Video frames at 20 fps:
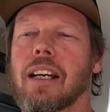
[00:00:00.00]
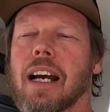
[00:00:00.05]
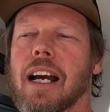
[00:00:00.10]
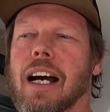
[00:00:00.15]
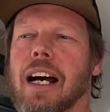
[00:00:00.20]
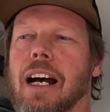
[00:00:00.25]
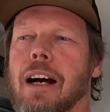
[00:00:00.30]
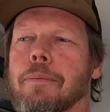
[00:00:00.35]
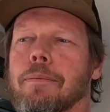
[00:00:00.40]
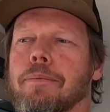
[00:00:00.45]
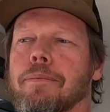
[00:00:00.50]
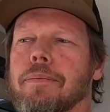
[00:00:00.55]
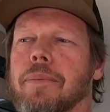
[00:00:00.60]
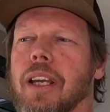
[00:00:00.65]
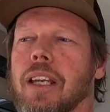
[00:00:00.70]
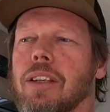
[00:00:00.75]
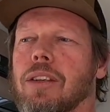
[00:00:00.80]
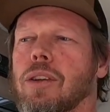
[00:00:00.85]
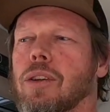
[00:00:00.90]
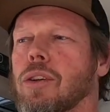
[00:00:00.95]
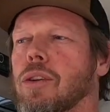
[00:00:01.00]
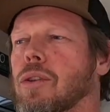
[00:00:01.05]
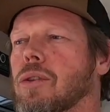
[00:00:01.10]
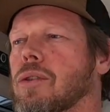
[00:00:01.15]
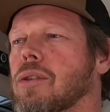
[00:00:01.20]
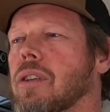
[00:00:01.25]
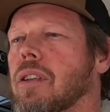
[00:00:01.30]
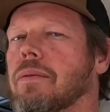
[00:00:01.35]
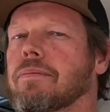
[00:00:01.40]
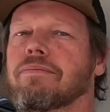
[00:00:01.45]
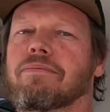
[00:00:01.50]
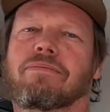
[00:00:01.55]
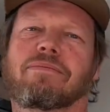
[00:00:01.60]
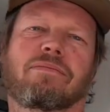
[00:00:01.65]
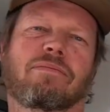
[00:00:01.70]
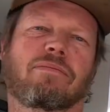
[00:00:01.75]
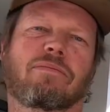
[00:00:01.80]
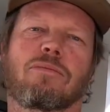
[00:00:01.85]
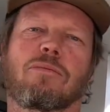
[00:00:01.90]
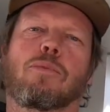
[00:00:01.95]
It used
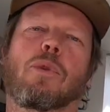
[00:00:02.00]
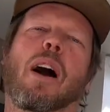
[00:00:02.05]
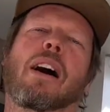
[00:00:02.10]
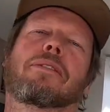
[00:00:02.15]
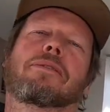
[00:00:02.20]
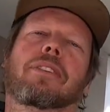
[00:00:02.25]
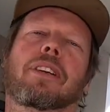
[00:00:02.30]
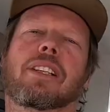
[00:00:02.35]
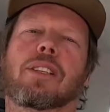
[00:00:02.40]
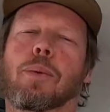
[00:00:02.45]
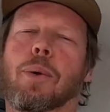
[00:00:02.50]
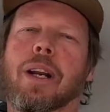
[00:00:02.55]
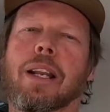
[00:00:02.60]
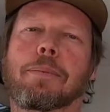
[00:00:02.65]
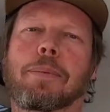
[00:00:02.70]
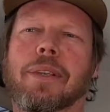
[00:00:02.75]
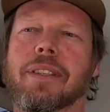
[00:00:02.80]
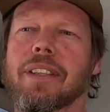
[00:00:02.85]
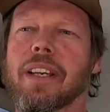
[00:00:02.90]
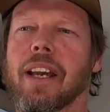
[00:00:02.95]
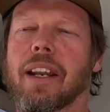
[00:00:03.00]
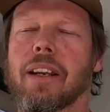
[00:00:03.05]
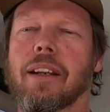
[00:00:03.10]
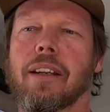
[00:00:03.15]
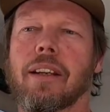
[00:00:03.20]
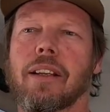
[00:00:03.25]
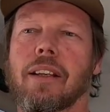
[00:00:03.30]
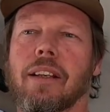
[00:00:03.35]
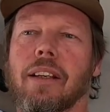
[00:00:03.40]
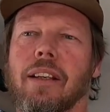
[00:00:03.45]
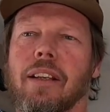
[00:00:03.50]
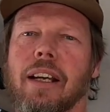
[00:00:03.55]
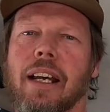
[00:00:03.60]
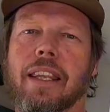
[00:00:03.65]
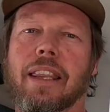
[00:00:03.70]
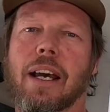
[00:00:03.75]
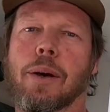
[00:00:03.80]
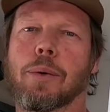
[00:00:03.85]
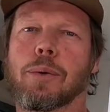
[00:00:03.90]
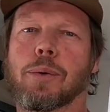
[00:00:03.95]
roughly 20%,
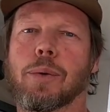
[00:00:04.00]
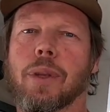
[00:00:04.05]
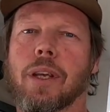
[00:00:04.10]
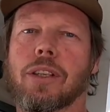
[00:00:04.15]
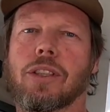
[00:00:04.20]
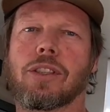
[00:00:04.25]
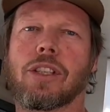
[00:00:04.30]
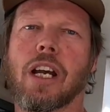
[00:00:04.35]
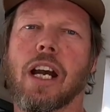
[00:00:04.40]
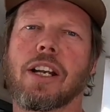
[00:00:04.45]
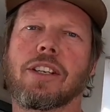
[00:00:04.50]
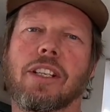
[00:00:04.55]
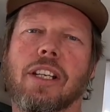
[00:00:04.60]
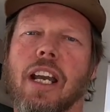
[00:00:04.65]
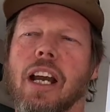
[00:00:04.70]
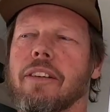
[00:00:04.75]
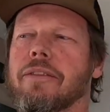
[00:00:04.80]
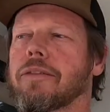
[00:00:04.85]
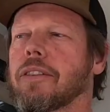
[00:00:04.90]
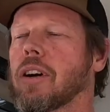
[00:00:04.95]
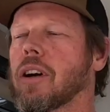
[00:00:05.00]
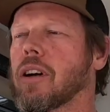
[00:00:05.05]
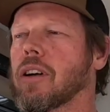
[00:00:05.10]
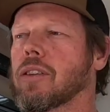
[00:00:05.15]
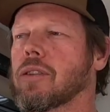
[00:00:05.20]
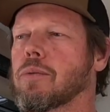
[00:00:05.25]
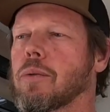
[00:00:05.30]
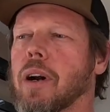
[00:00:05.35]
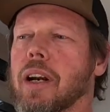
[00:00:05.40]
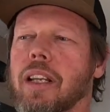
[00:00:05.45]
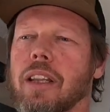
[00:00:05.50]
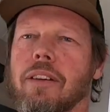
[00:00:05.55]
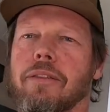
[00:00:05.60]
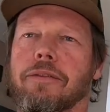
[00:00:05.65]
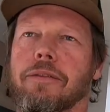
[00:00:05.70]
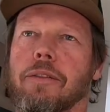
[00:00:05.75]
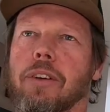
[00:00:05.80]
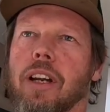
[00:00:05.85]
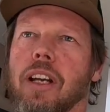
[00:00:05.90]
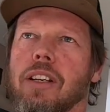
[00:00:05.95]
and that was with us charging our phones, running the
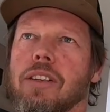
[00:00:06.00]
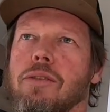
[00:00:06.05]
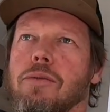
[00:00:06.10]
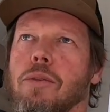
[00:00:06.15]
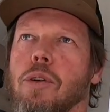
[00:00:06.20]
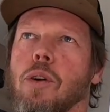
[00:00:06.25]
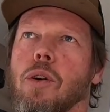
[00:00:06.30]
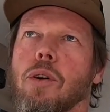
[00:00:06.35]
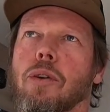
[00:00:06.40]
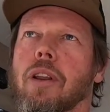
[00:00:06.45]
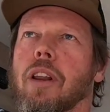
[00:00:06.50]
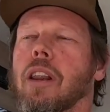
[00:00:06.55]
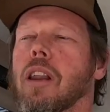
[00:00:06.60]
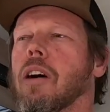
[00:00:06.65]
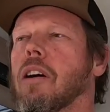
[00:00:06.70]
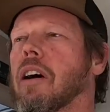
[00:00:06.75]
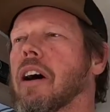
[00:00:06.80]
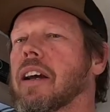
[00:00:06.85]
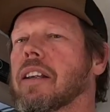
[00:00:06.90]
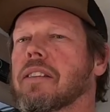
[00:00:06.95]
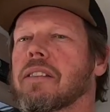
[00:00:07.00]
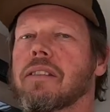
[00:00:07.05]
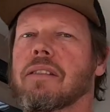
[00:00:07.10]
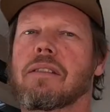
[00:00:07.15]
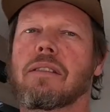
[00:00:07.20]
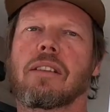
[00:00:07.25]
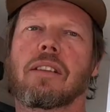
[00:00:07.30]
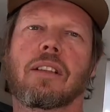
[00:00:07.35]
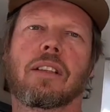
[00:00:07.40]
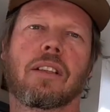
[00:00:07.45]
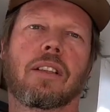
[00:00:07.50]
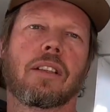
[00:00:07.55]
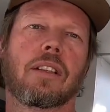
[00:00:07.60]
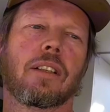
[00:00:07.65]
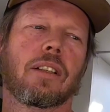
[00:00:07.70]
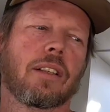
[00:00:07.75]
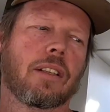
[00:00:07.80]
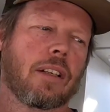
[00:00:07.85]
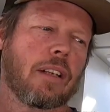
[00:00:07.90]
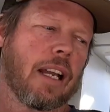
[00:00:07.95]
fridge, all the lights,
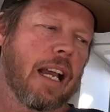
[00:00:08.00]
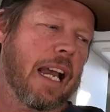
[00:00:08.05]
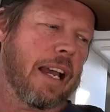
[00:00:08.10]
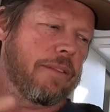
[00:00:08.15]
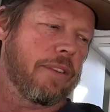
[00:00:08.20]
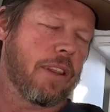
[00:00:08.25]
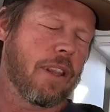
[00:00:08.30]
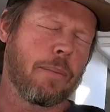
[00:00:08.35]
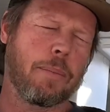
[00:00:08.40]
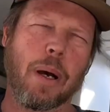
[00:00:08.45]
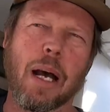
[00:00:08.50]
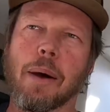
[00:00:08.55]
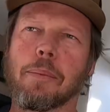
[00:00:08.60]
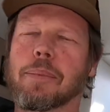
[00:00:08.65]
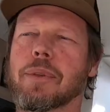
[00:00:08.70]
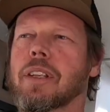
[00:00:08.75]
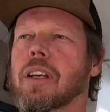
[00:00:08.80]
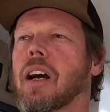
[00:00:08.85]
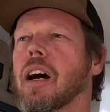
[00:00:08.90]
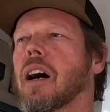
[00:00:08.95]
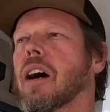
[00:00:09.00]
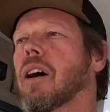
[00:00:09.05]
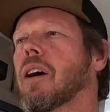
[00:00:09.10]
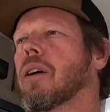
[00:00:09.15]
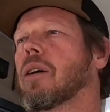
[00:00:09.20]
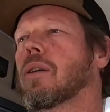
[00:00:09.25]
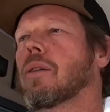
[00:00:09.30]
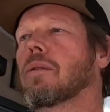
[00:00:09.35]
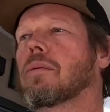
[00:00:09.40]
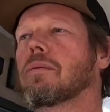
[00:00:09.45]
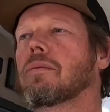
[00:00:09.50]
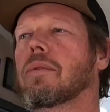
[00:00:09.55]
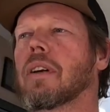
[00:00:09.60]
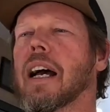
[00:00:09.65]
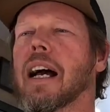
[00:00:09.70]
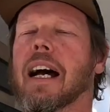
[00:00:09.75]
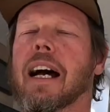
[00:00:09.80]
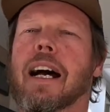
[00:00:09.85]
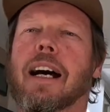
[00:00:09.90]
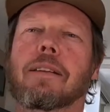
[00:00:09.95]
having the pumps go,
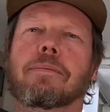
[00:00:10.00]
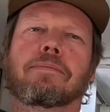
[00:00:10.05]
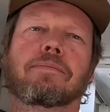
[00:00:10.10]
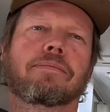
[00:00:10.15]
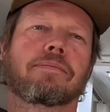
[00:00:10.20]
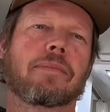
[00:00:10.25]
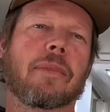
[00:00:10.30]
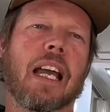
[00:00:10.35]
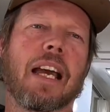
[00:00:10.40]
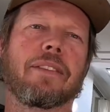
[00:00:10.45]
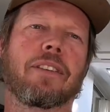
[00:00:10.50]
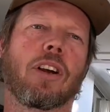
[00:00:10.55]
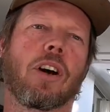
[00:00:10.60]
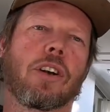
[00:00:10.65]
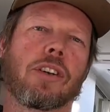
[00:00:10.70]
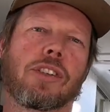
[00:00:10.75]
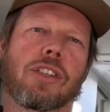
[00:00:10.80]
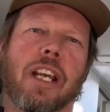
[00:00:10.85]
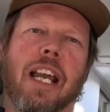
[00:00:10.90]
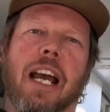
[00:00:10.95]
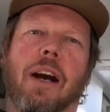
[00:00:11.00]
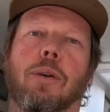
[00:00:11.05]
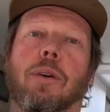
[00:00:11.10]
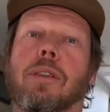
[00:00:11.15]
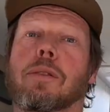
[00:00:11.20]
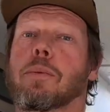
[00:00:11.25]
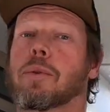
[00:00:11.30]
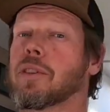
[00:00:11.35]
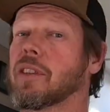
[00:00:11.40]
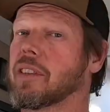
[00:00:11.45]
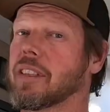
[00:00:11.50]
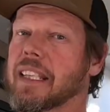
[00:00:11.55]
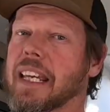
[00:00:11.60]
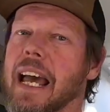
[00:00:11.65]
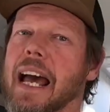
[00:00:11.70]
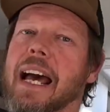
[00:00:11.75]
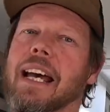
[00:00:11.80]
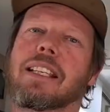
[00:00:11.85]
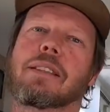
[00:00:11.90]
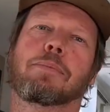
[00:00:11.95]
having hot showers, which is
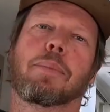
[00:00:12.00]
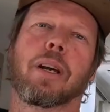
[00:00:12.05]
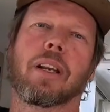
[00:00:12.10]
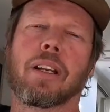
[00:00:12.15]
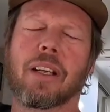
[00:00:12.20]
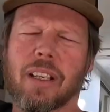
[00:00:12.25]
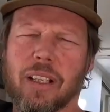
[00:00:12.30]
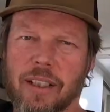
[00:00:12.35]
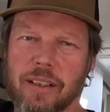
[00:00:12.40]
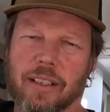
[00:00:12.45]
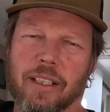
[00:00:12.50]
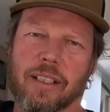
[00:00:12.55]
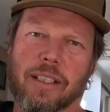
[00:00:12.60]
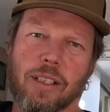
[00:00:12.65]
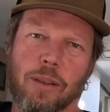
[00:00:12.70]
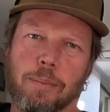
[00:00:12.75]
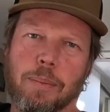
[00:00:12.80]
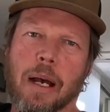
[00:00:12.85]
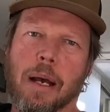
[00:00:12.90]
gas, but there's still